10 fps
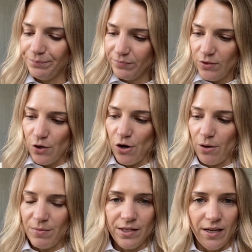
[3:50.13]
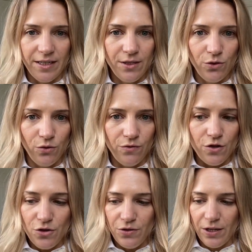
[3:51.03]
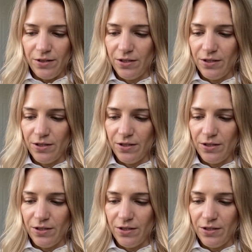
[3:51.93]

So I'm excited to sort of use those.